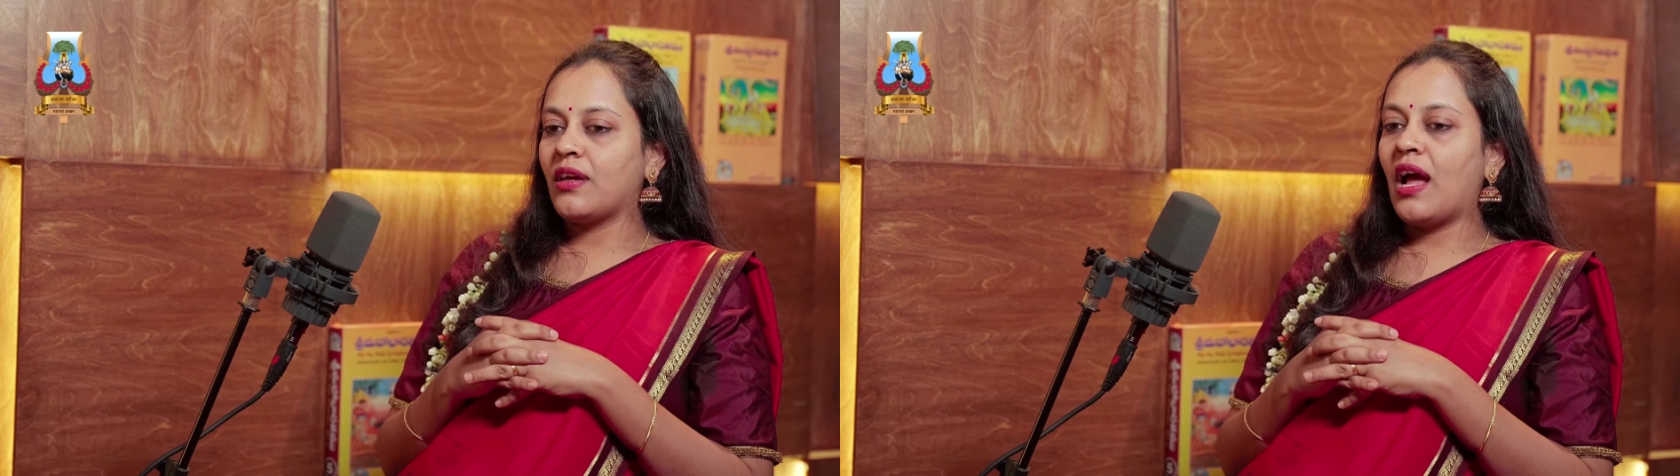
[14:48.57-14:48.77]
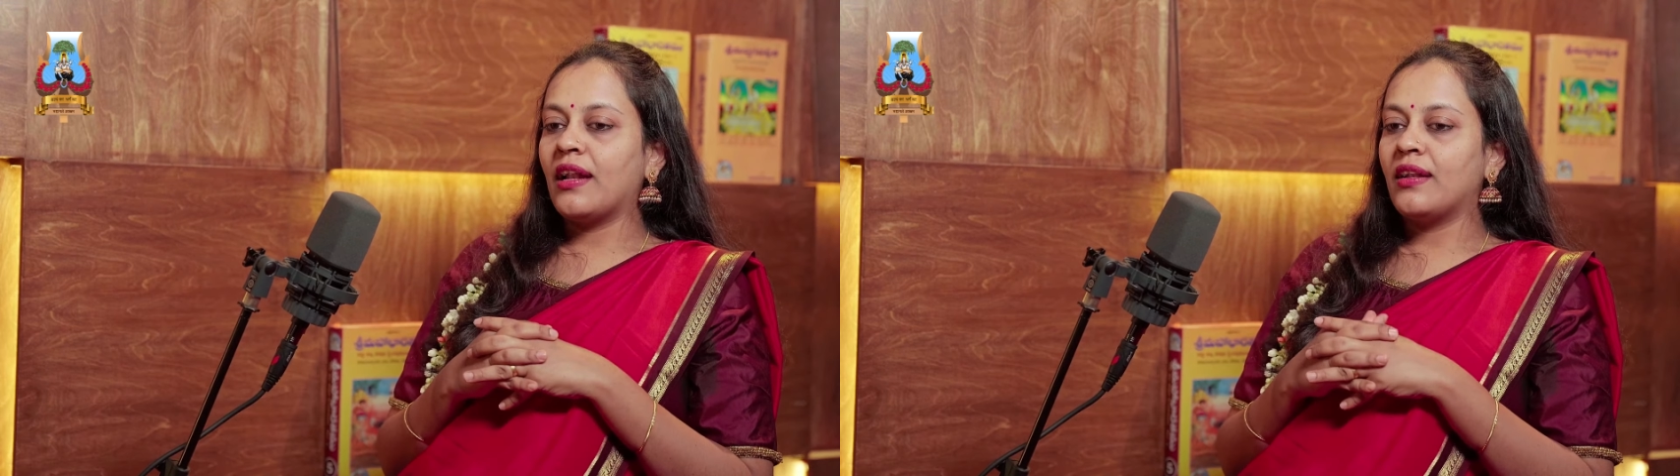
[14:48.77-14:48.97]

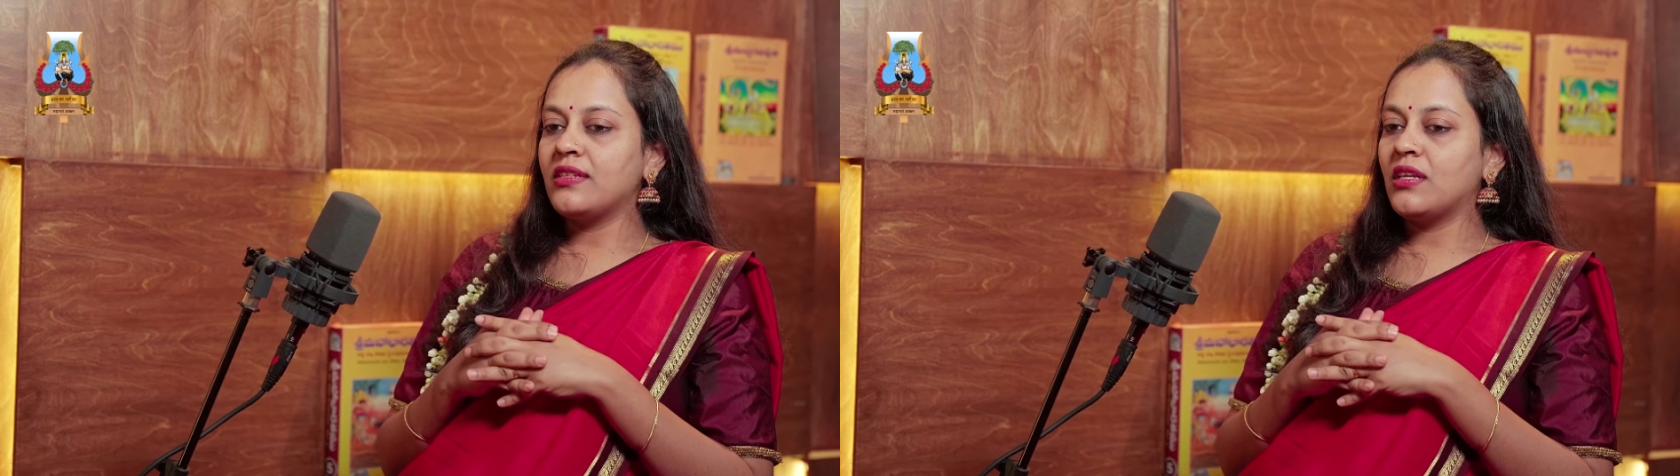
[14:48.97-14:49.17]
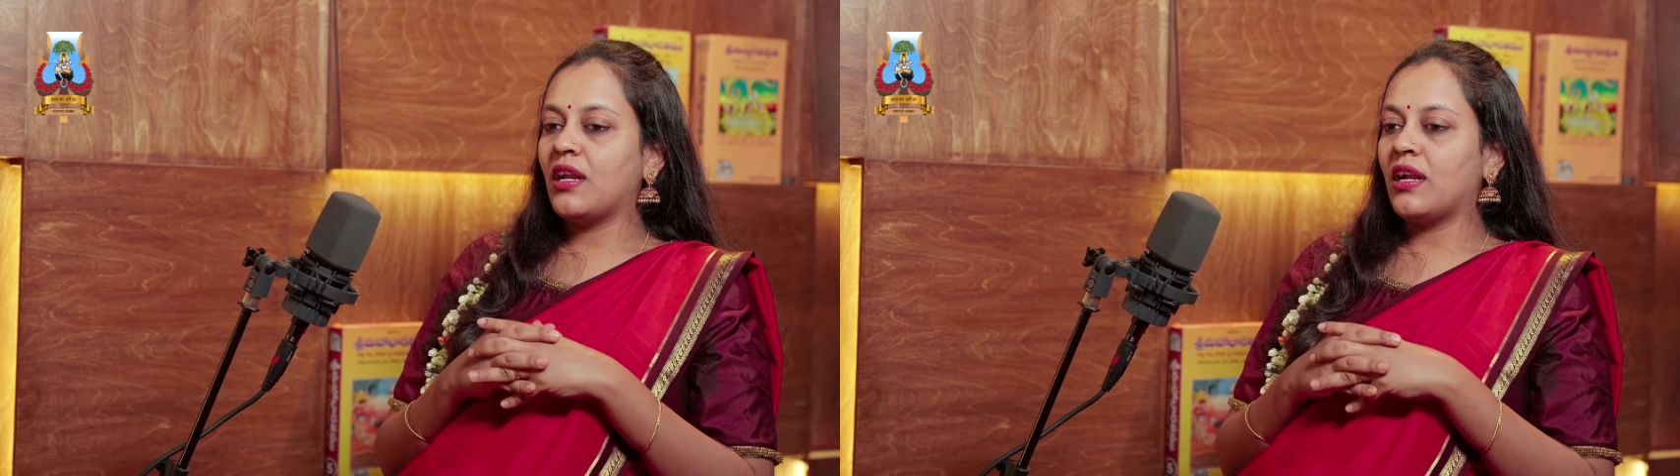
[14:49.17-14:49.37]

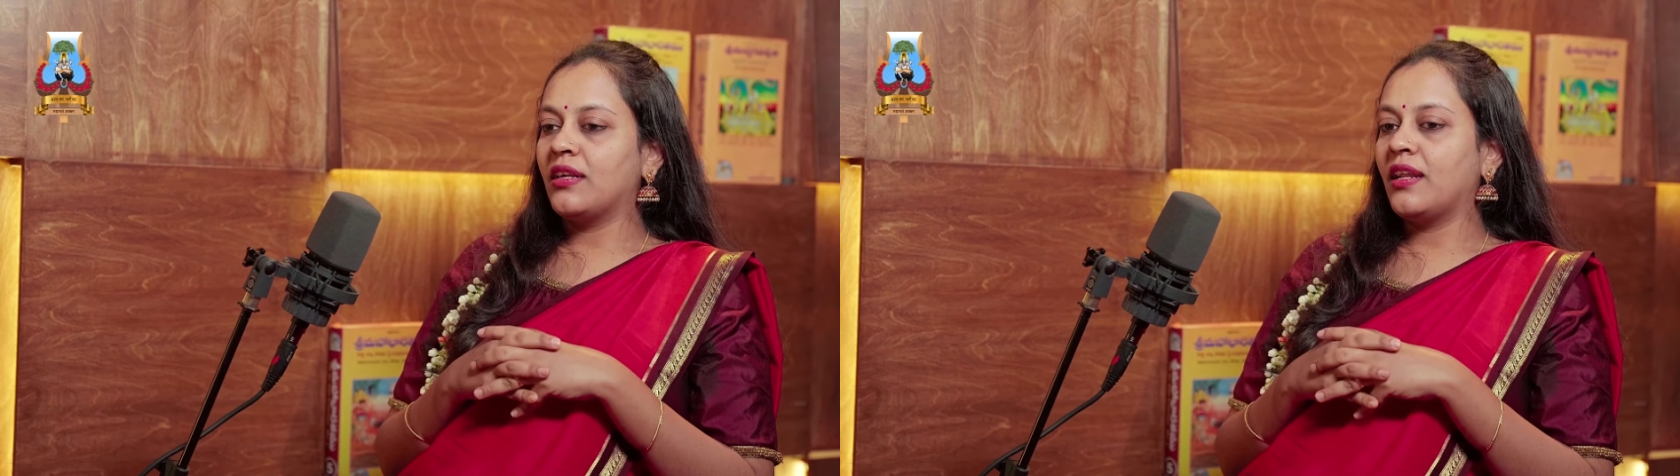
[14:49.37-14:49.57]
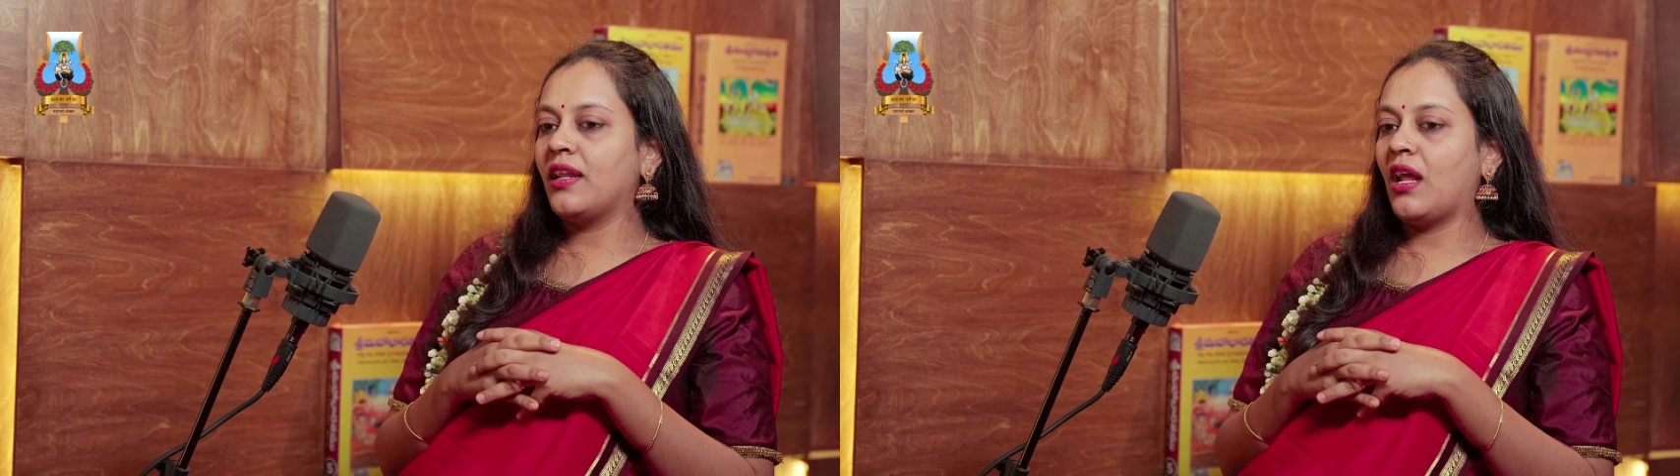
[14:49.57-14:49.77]
unless and
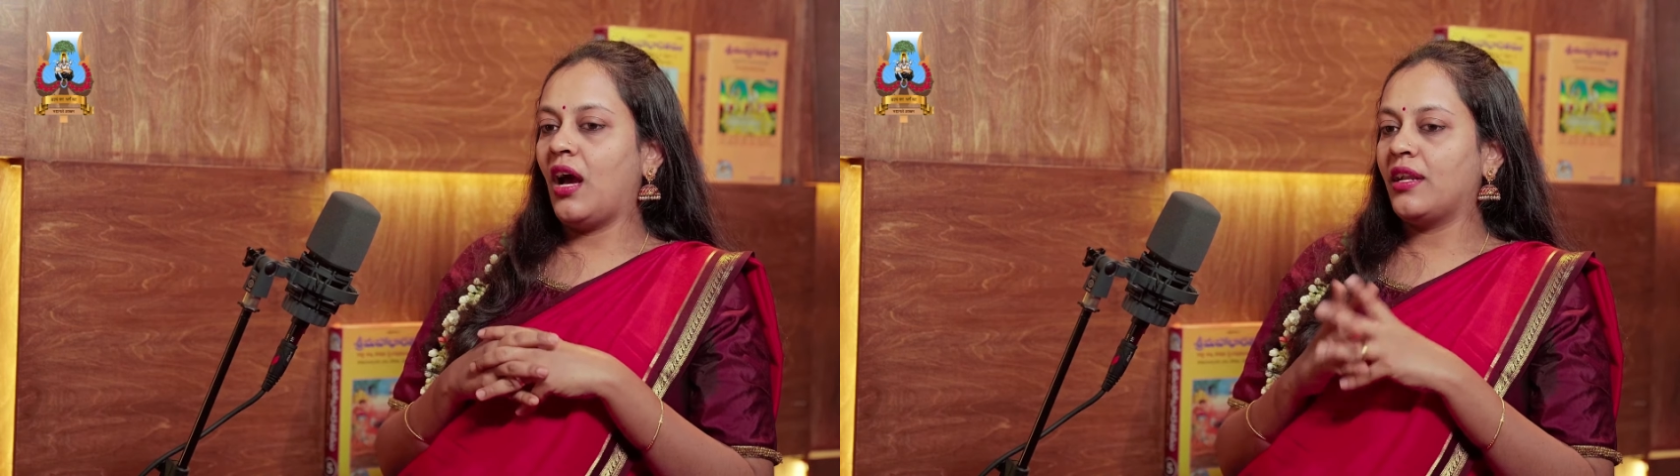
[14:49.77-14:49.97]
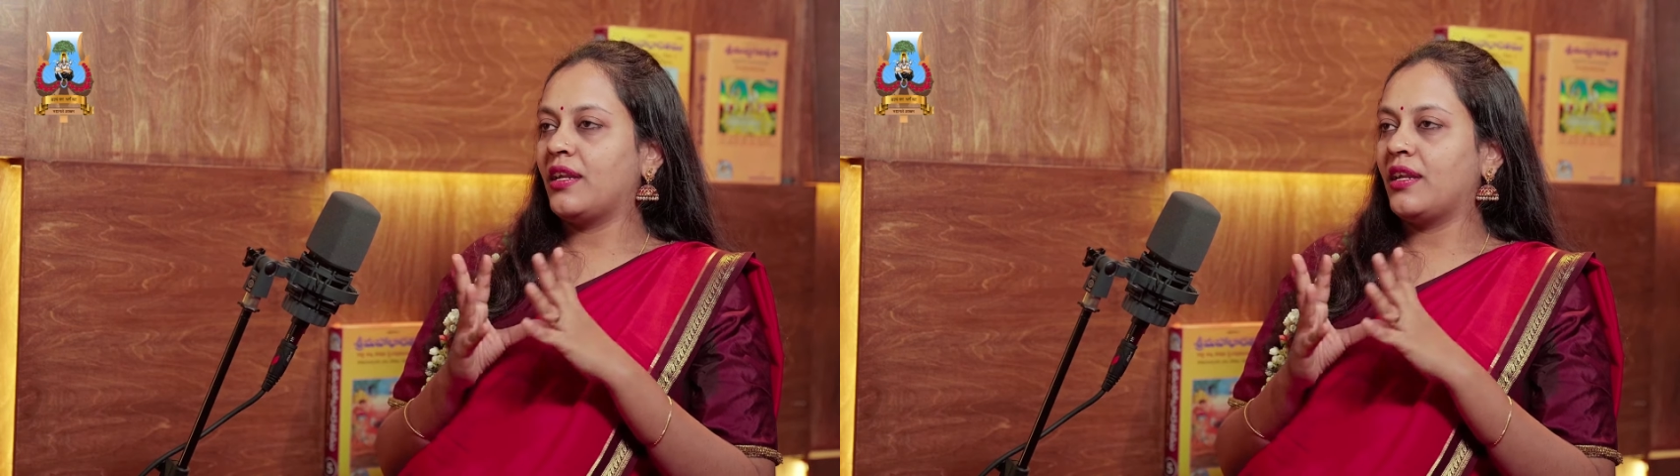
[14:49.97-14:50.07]
until our